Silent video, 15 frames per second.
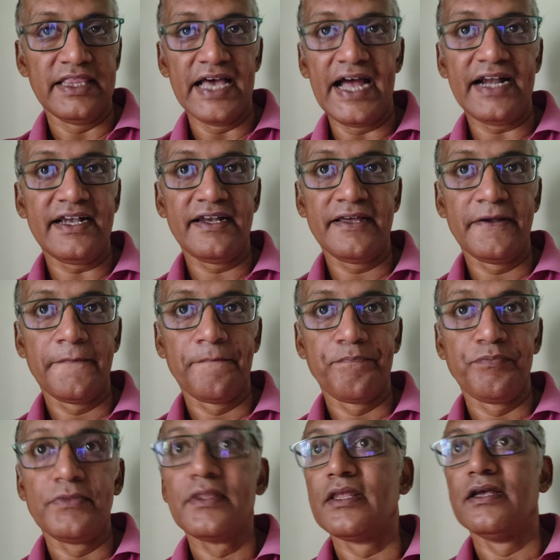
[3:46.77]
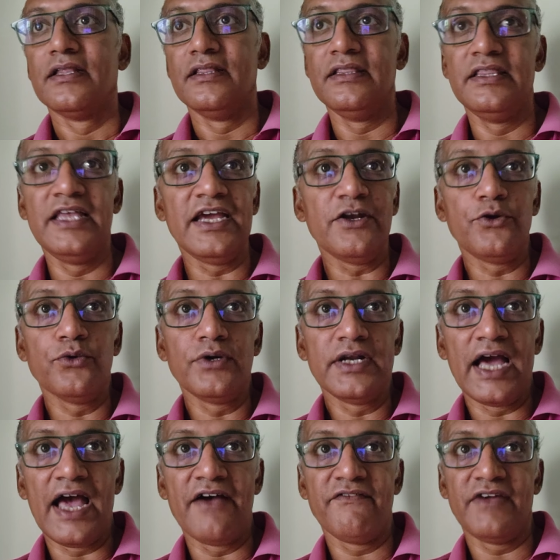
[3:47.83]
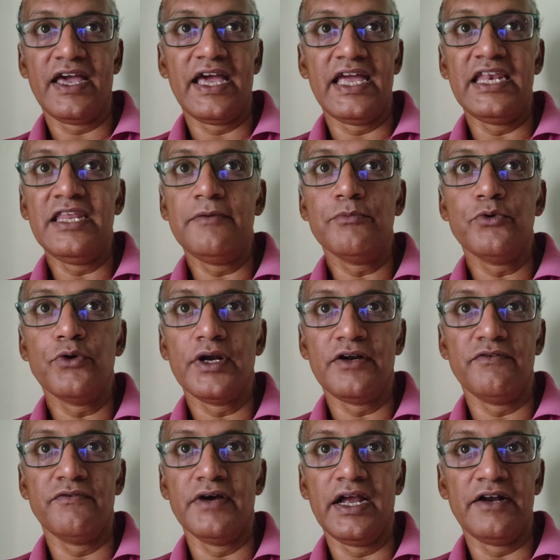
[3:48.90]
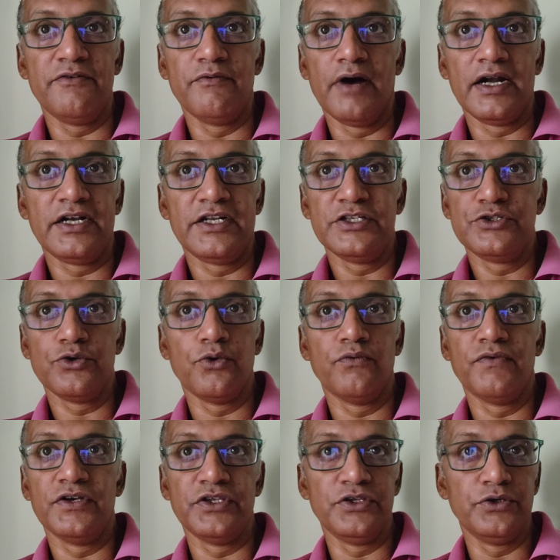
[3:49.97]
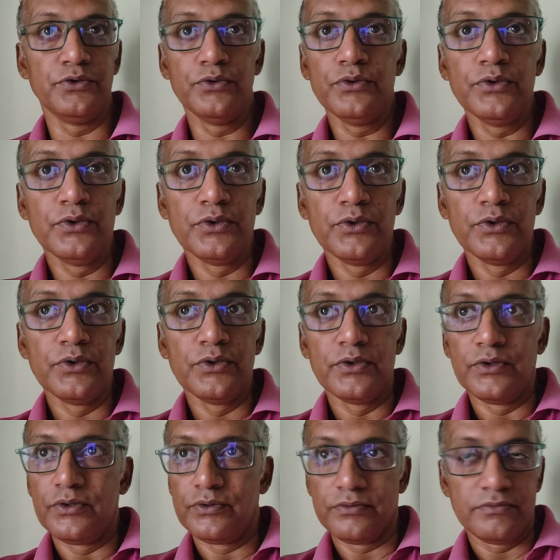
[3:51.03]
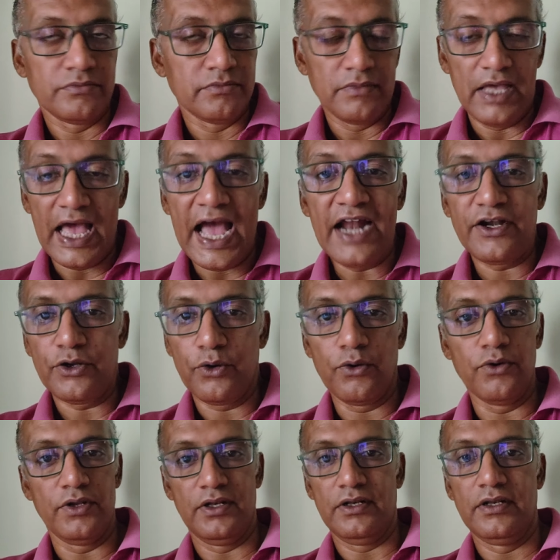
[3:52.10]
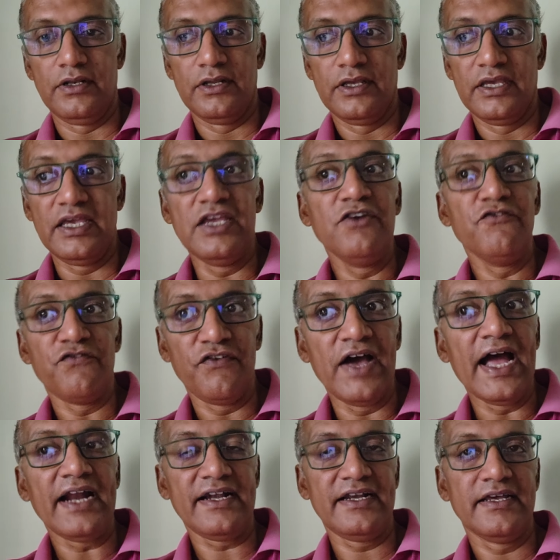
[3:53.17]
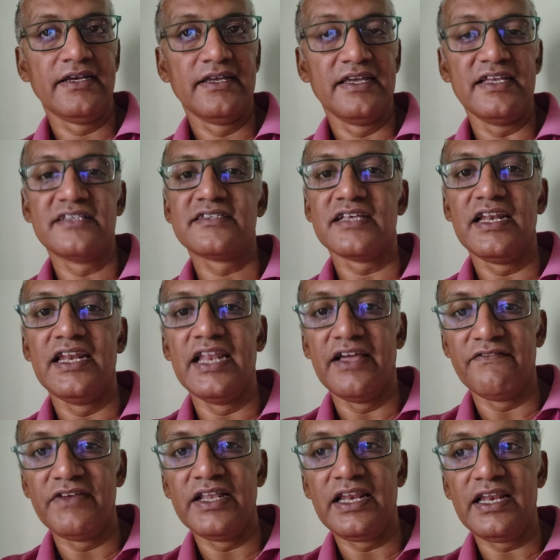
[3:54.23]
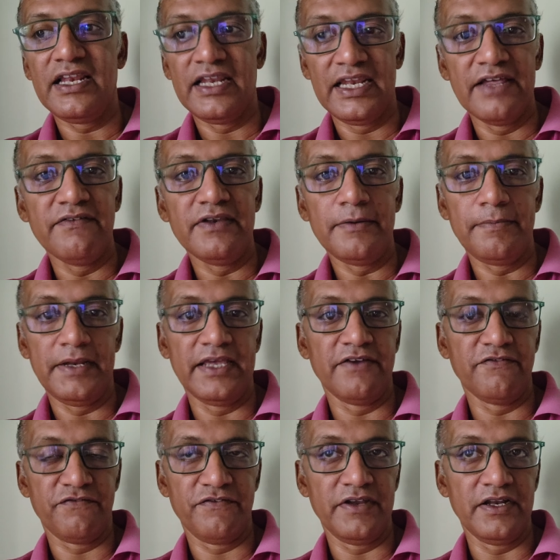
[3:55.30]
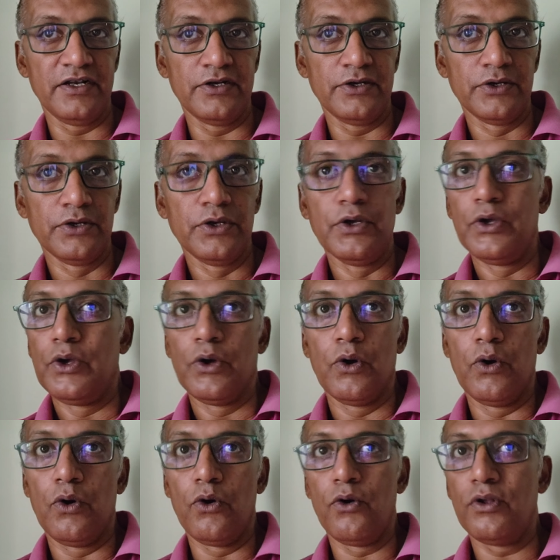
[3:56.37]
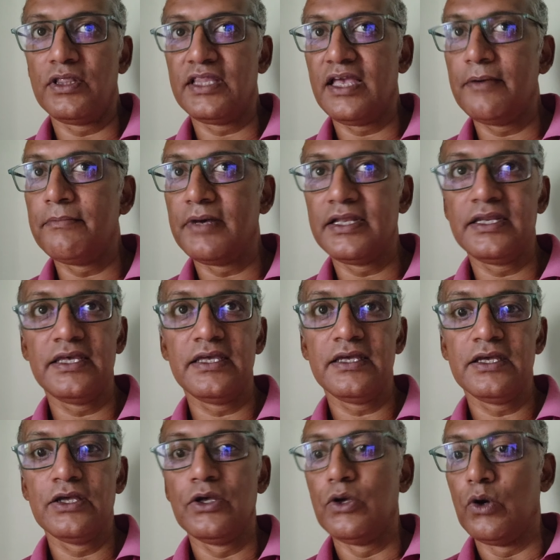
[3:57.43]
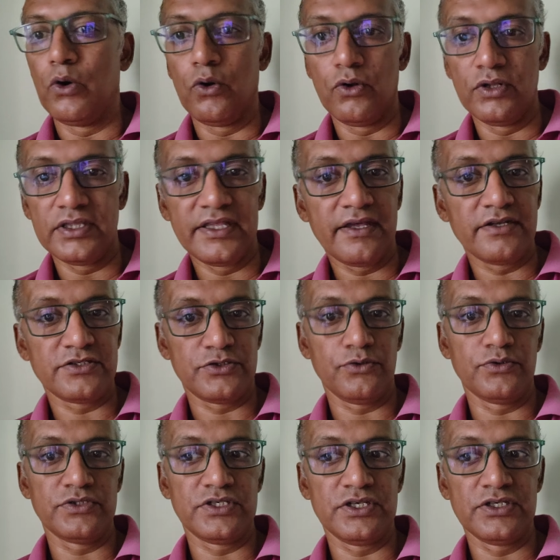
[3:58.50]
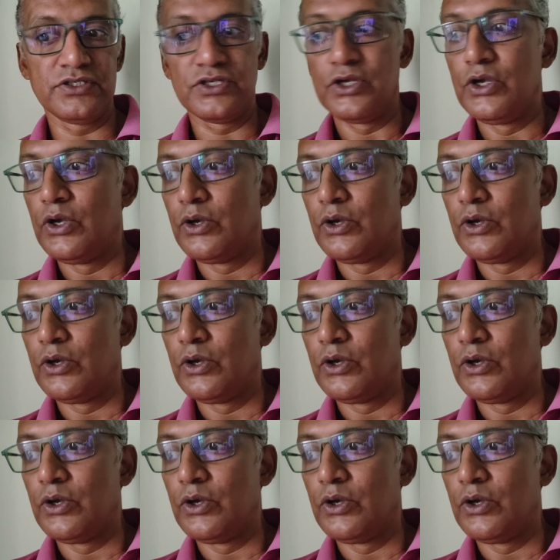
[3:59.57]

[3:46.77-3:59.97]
that they don't have any more advantage over you at all. In fact, it's a level playing field. All their money, all their resources,